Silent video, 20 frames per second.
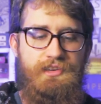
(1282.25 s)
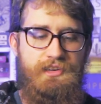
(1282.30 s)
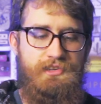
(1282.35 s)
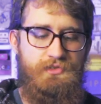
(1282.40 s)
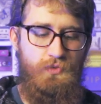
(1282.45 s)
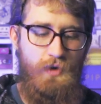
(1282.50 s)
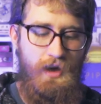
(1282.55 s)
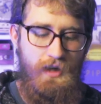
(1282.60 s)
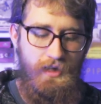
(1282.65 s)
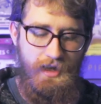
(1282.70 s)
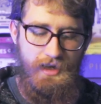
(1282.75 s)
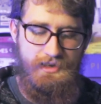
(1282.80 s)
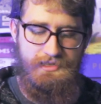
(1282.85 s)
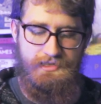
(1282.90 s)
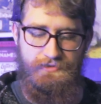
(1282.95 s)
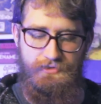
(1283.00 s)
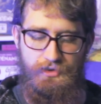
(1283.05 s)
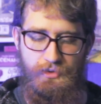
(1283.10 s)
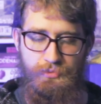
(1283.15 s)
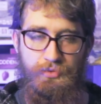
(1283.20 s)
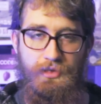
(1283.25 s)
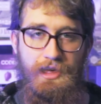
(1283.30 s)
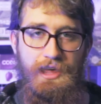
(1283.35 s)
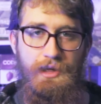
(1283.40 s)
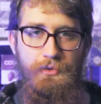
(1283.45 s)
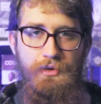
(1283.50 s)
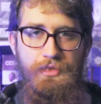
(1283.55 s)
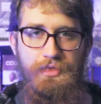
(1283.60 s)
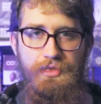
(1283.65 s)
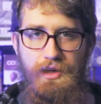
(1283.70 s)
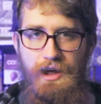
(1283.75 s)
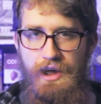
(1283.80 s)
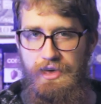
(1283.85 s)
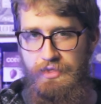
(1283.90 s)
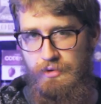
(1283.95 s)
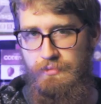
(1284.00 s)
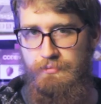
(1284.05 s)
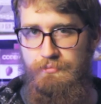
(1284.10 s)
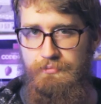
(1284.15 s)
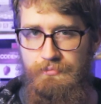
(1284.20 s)
as well as if you're playing with
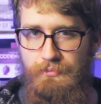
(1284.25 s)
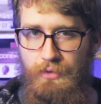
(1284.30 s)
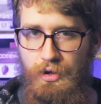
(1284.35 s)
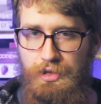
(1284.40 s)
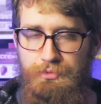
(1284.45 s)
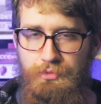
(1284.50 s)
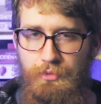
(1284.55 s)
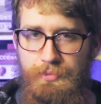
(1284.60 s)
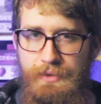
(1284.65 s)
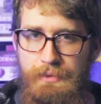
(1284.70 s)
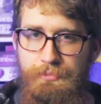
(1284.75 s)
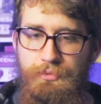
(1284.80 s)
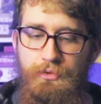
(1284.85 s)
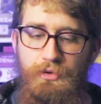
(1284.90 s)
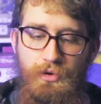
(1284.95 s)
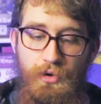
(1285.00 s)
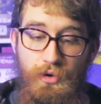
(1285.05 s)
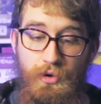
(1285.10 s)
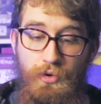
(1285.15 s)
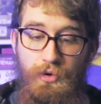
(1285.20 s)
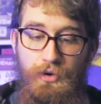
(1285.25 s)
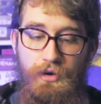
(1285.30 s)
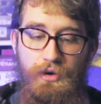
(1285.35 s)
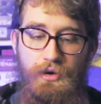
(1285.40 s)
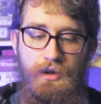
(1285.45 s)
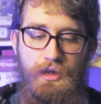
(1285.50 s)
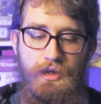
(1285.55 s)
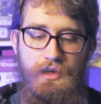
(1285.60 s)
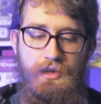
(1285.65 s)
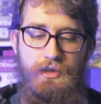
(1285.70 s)
either multiple people or